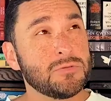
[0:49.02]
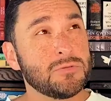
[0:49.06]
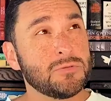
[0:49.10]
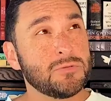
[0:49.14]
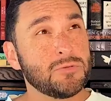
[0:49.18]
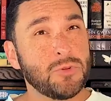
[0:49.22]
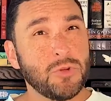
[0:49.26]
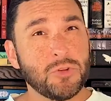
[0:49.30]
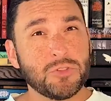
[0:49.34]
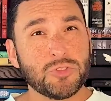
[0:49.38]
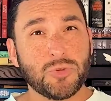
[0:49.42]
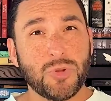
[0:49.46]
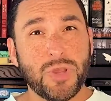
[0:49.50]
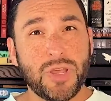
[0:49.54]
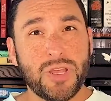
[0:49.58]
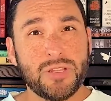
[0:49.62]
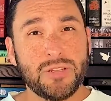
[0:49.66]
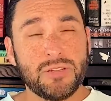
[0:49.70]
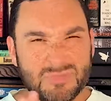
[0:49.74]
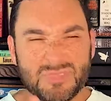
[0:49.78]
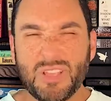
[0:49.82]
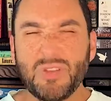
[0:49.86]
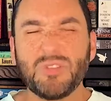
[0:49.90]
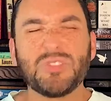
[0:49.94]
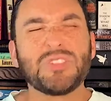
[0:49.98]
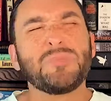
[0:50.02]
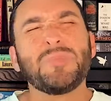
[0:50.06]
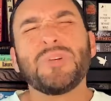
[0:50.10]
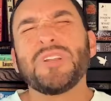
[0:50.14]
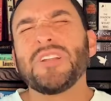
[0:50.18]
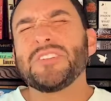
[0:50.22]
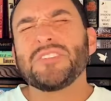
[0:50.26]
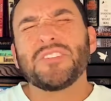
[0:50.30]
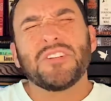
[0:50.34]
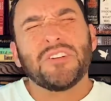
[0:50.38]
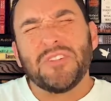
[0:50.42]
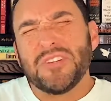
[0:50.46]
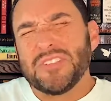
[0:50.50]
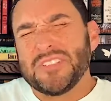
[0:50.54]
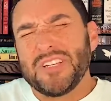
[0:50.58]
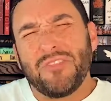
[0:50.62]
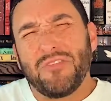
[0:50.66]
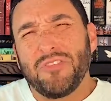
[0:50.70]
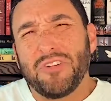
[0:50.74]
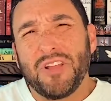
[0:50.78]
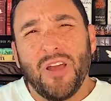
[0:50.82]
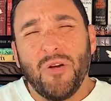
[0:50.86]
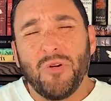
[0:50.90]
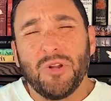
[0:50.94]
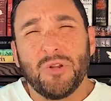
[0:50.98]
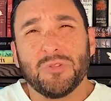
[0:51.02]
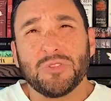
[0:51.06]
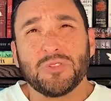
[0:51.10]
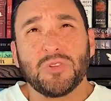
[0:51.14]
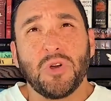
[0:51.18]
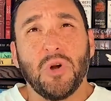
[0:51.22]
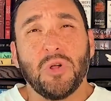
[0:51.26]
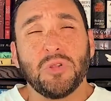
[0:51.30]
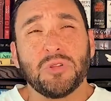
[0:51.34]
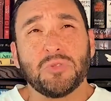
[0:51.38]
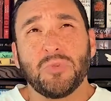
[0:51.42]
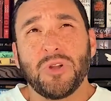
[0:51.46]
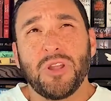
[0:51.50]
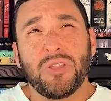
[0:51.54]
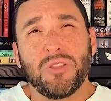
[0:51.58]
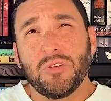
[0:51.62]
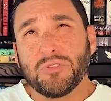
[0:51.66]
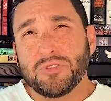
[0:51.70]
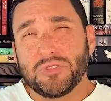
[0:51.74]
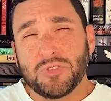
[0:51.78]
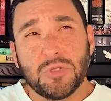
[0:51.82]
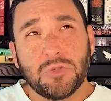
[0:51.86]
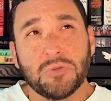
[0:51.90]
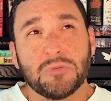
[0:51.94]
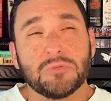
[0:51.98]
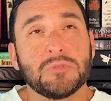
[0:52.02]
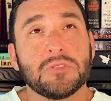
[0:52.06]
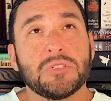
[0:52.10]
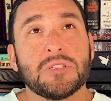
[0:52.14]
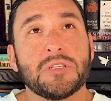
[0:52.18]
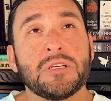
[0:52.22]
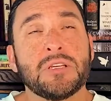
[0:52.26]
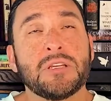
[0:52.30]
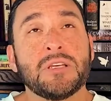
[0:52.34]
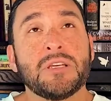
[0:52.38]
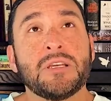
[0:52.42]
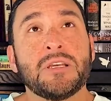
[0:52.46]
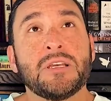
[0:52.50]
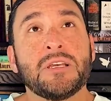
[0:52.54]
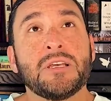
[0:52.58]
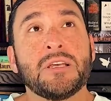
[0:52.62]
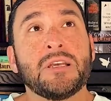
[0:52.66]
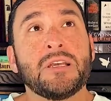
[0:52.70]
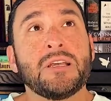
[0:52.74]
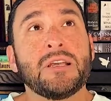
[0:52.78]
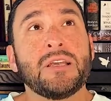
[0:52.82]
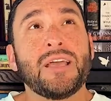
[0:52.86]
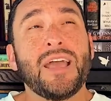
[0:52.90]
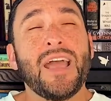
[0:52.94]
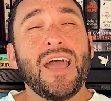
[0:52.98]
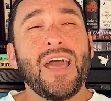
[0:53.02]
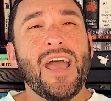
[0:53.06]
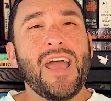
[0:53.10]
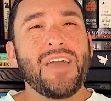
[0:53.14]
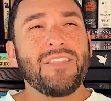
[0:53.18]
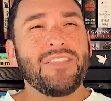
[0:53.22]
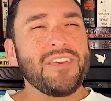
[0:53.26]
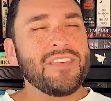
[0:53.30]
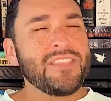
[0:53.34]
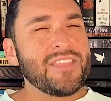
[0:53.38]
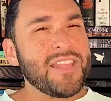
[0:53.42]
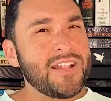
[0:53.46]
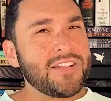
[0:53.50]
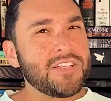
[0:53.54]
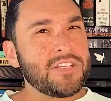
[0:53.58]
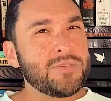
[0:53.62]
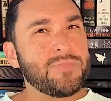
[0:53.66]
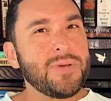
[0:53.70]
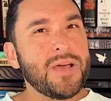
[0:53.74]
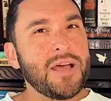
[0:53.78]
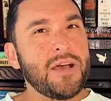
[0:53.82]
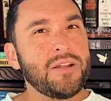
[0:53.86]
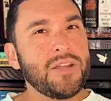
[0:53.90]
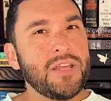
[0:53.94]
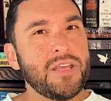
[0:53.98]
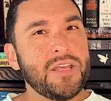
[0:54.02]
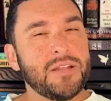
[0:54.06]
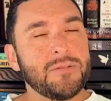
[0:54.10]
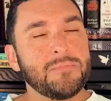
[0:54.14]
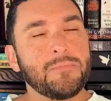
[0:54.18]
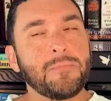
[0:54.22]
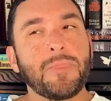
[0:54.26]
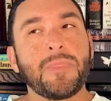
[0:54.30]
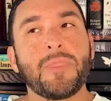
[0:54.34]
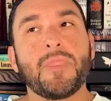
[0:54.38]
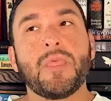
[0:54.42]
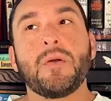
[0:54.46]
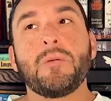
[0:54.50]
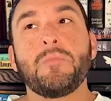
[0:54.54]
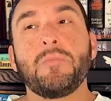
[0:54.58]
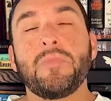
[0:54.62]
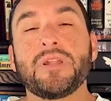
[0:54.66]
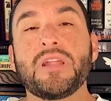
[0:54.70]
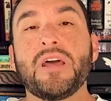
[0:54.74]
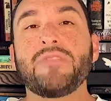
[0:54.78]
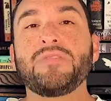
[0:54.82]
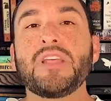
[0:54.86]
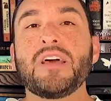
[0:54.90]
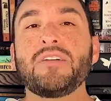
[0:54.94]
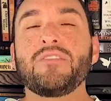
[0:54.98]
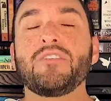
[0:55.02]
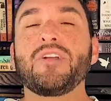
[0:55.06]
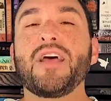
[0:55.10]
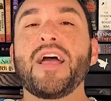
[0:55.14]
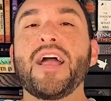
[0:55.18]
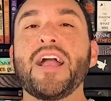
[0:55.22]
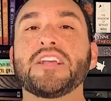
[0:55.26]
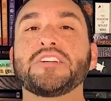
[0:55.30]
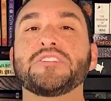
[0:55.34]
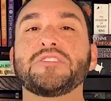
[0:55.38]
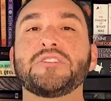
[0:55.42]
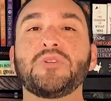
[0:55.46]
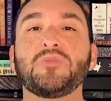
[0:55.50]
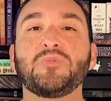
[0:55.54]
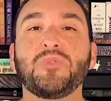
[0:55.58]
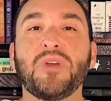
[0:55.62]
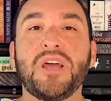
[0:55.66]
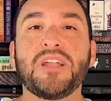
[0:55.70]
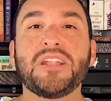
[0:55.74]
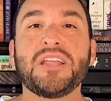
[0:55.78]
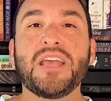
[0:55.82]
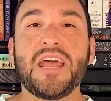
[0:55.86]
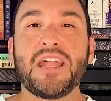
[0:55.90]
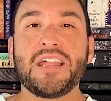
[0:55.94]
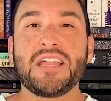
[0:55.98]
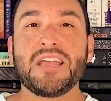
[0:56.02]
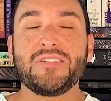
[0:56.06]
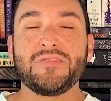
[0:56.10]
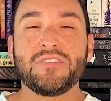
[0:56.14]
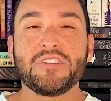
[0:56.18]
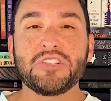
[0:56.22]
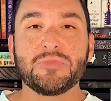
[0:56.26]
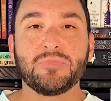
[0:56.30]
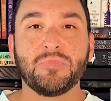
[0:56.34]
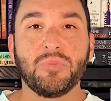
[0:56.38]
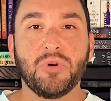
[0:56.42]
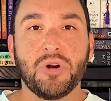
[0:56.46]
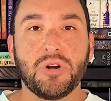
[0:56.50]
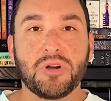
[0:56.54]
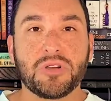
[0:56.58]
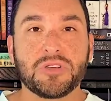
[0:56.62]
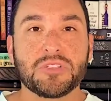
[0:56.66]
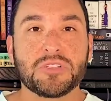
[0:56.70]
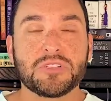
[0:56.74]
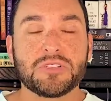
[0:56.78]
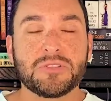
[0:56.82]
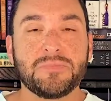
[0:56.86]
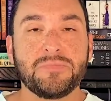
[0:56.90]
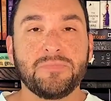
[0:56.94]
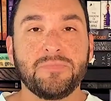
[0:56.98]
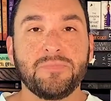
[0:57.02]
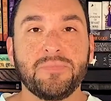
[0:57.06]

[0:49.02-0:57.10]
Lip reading: Rose Red? It was a miniseries. I forgot what it was called. One of those two. And I think that's about it. But I've never actually read any of his books.